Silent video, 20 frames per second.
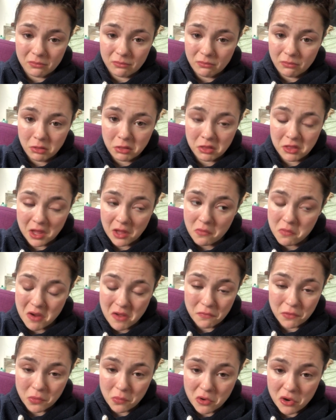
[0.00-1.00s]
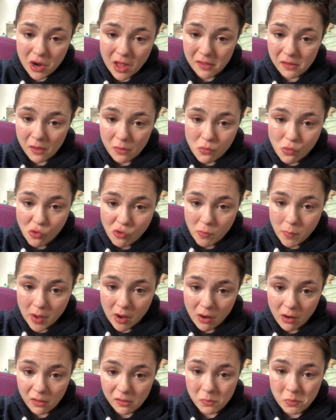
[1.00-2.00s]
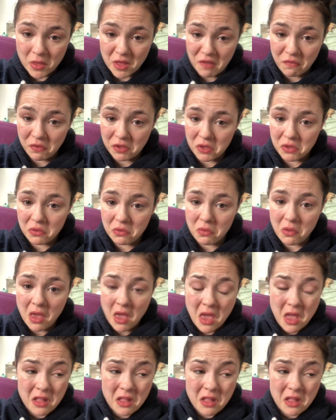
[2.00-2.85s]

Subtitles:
think whatever you want as I walk past, but if you